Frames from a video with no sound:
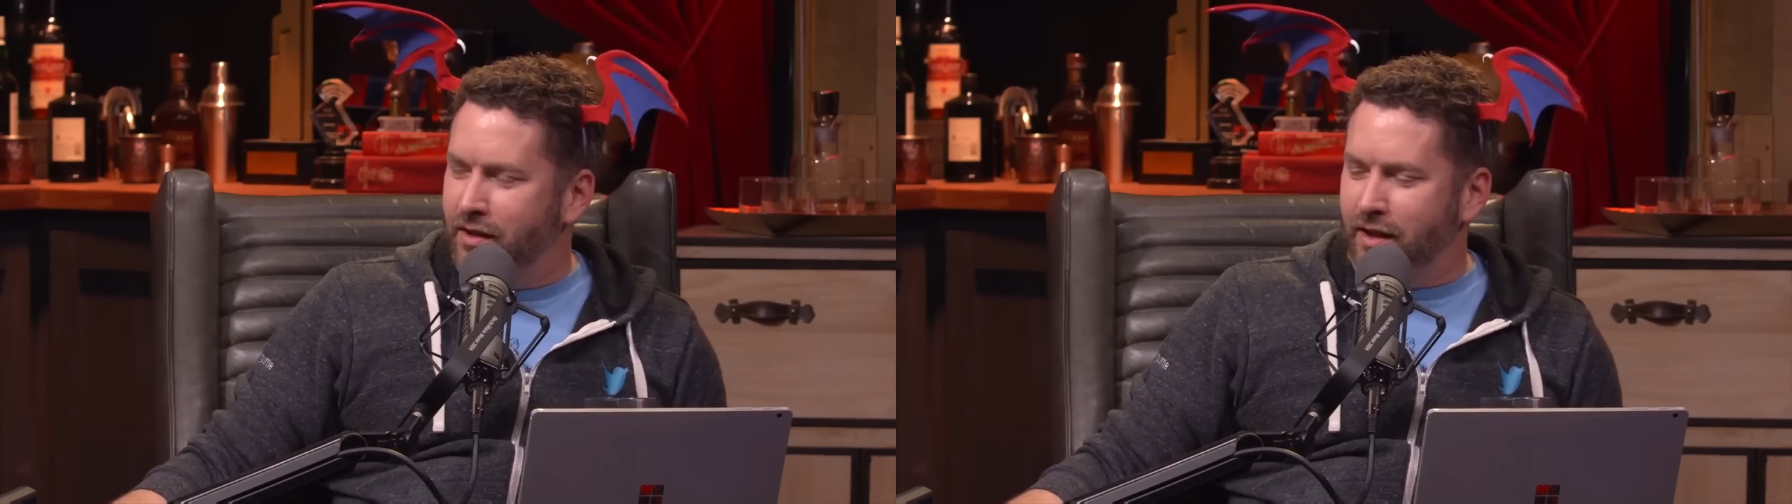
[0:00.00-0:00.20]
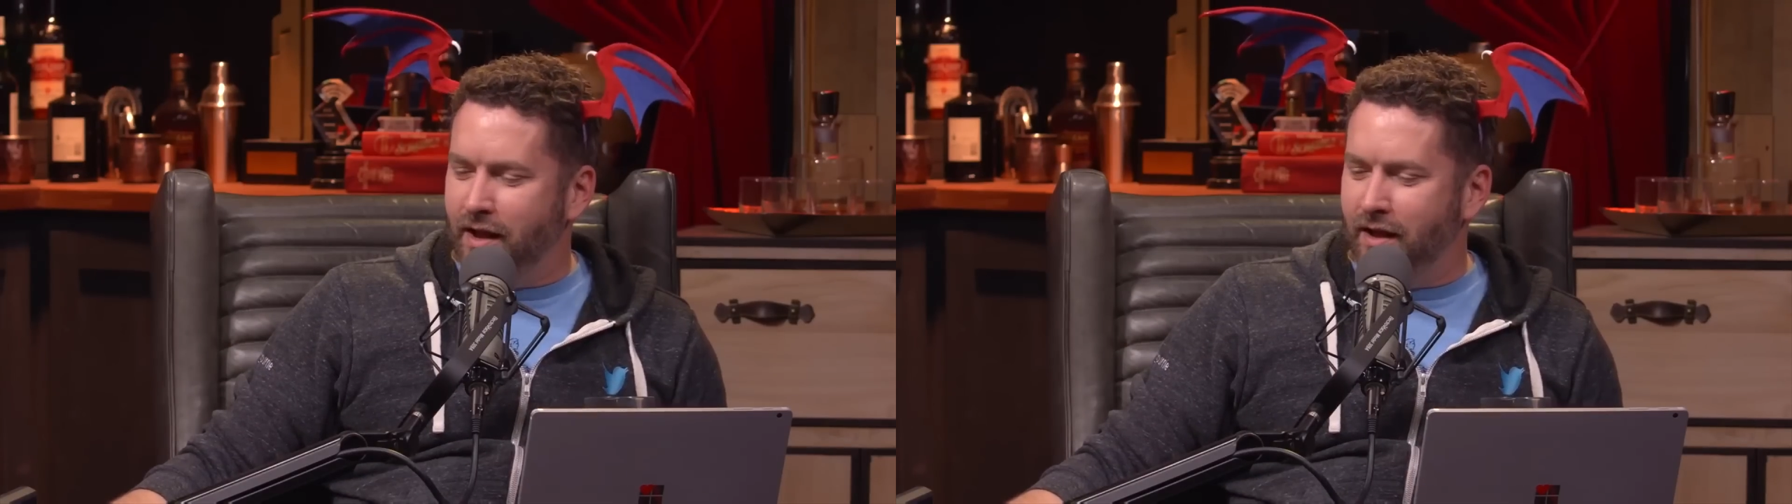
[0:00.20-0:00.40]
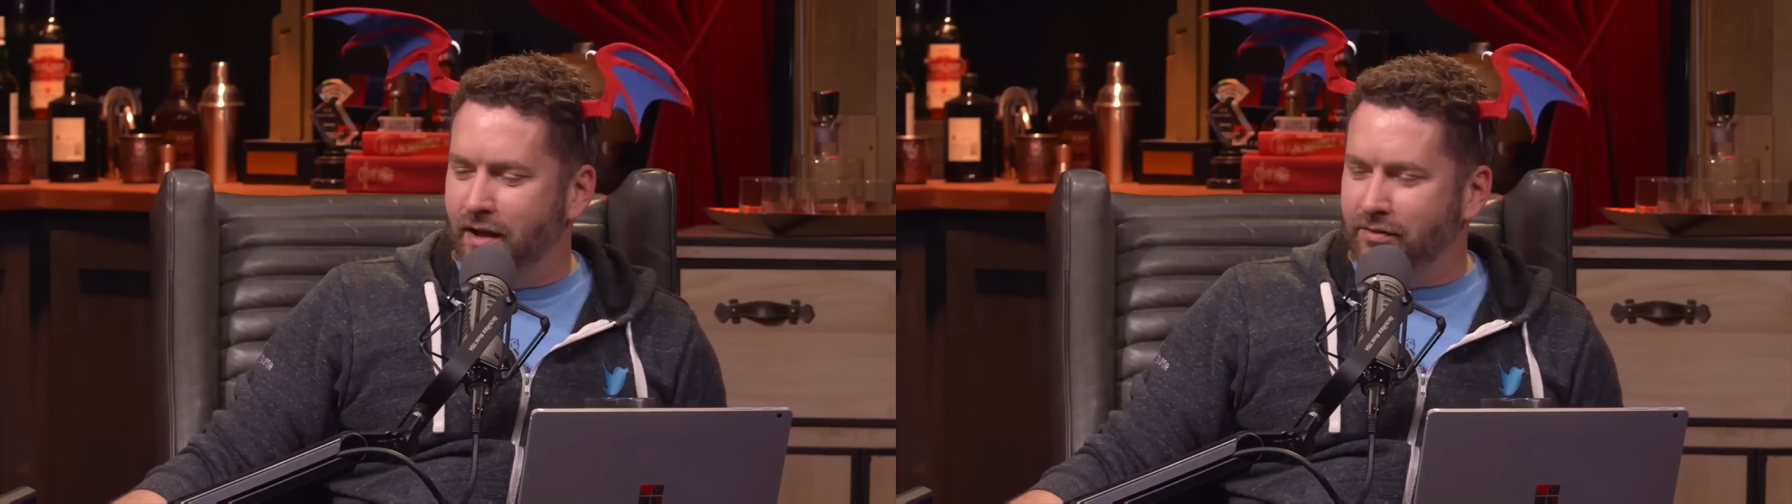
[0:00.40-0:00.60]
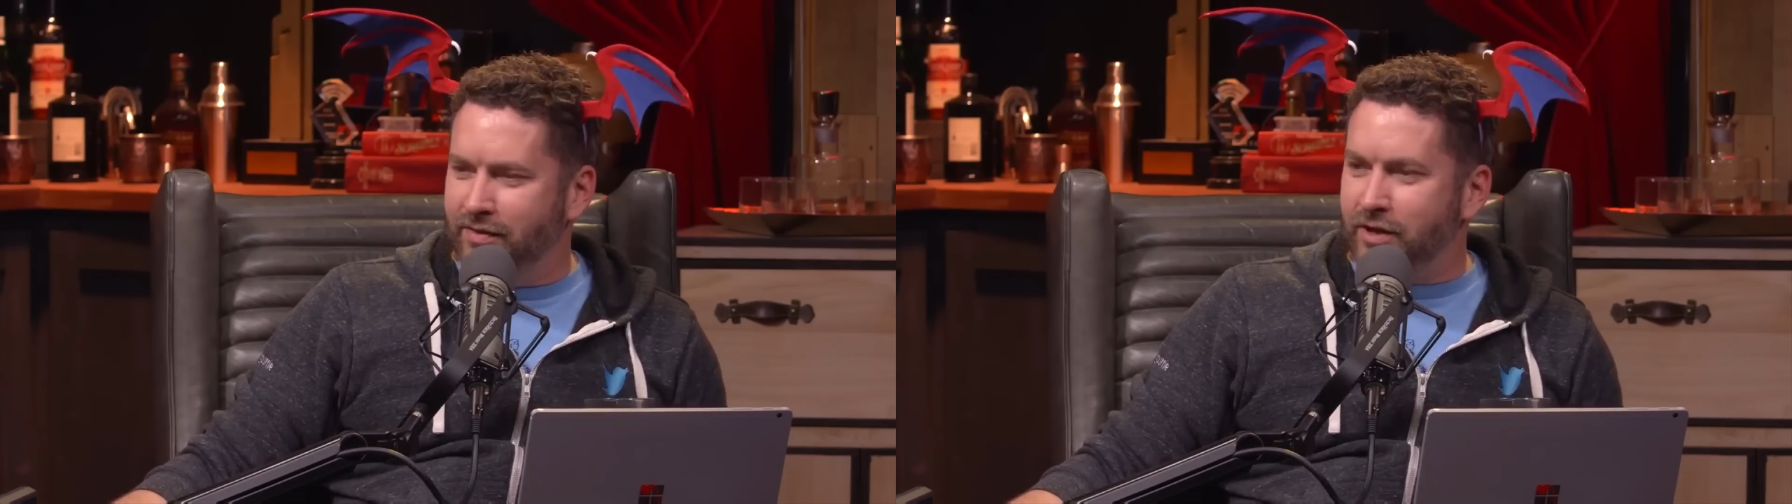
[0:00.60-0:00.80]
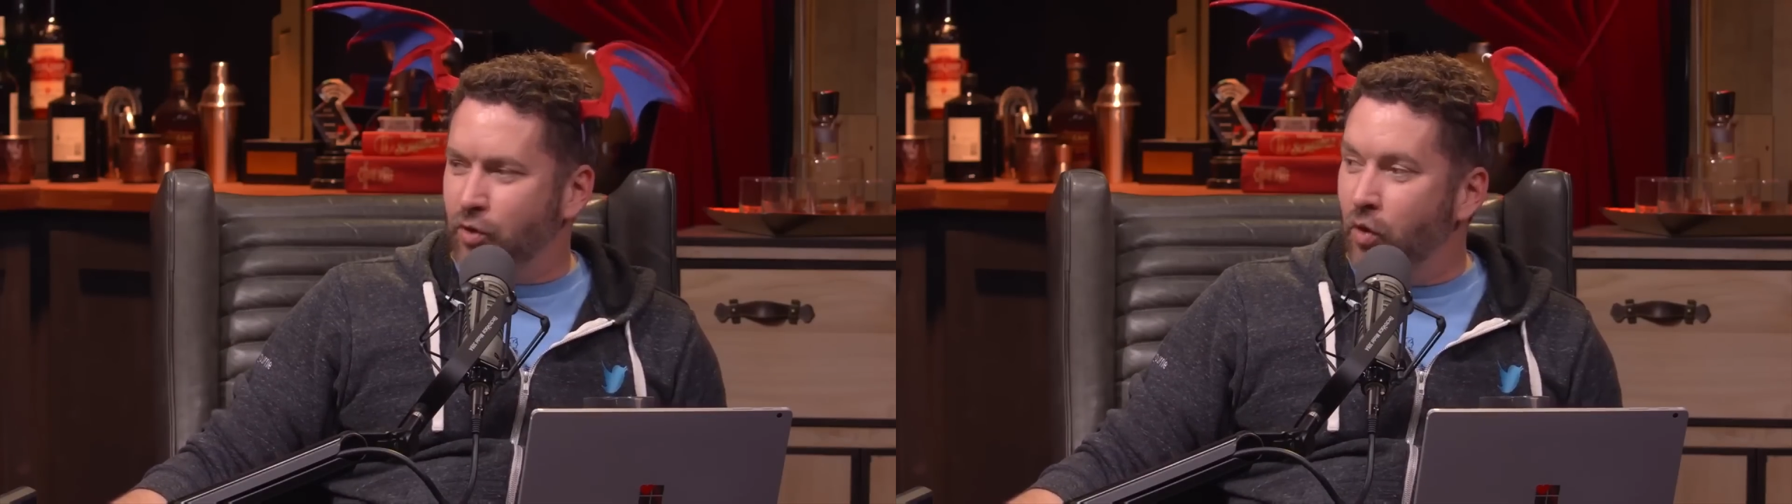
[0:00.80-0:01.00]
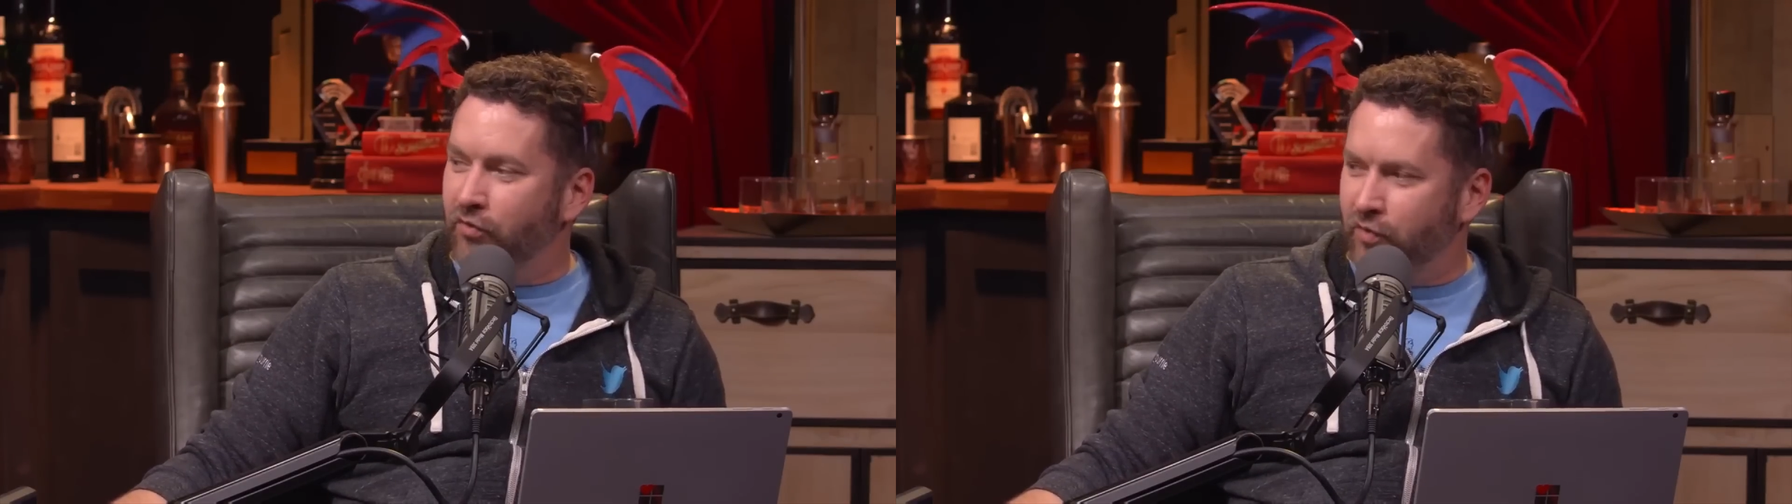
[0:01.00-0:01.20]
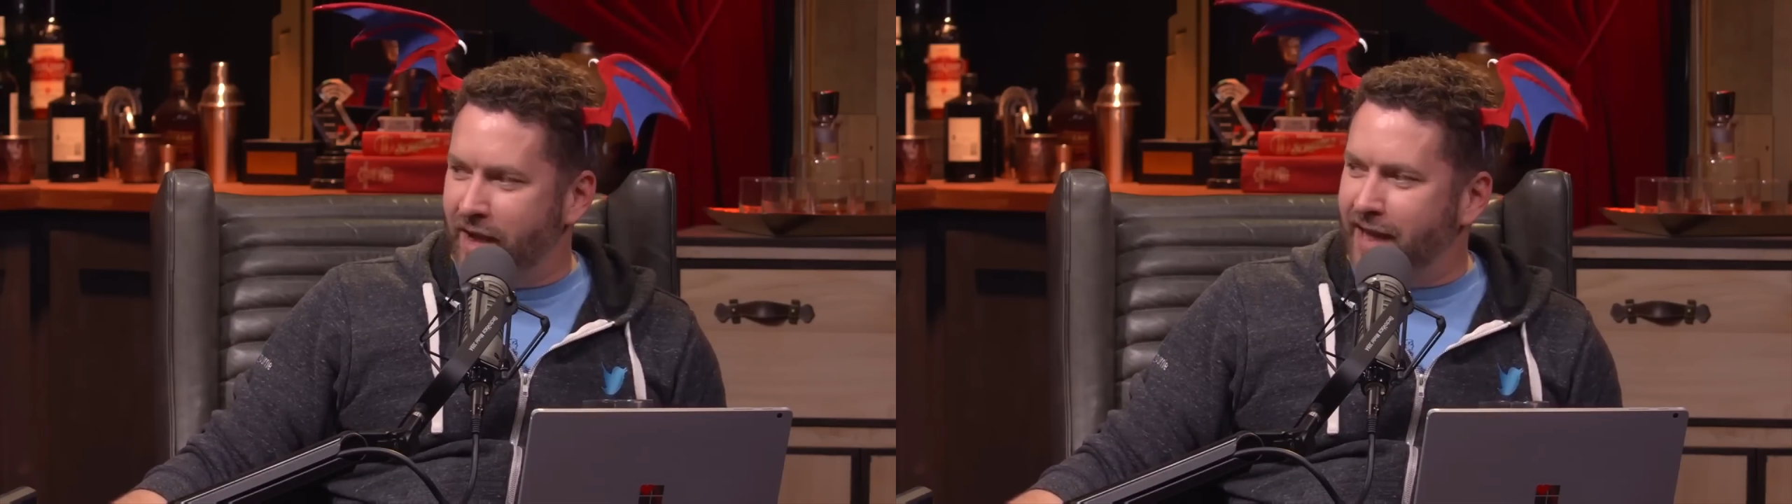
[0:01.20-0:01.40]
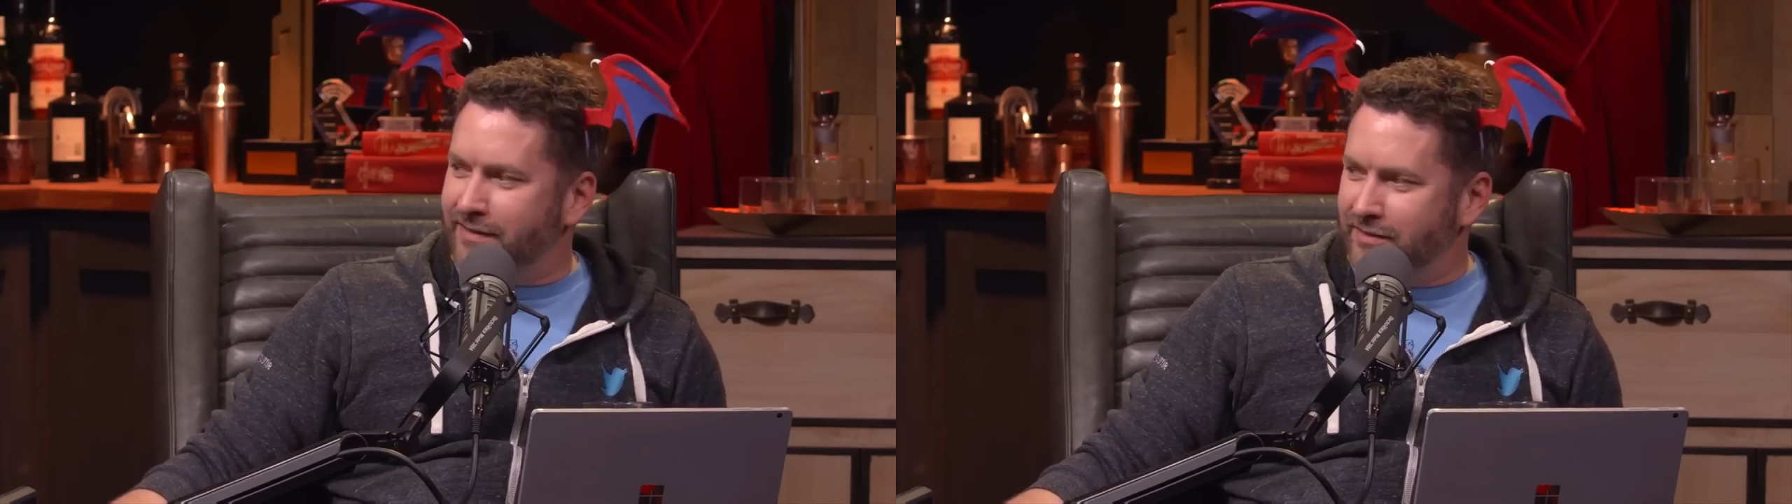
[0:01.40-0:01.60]
that you're
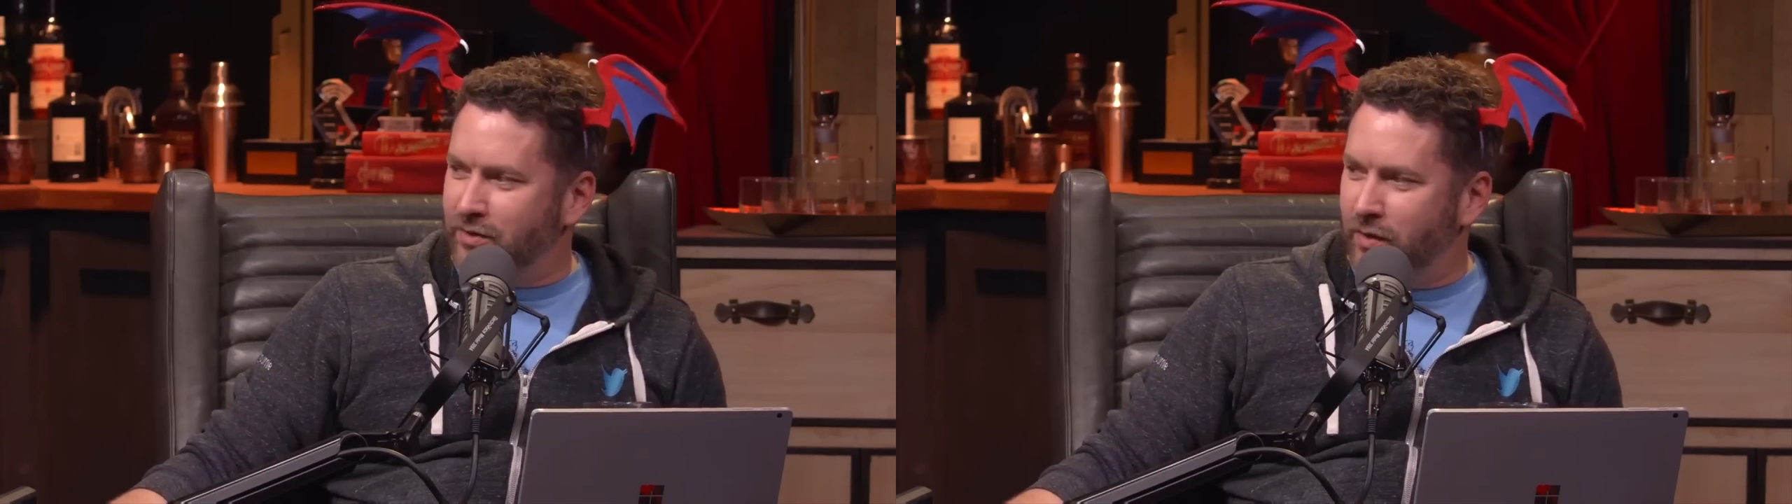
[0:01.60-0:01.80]
overreacting to.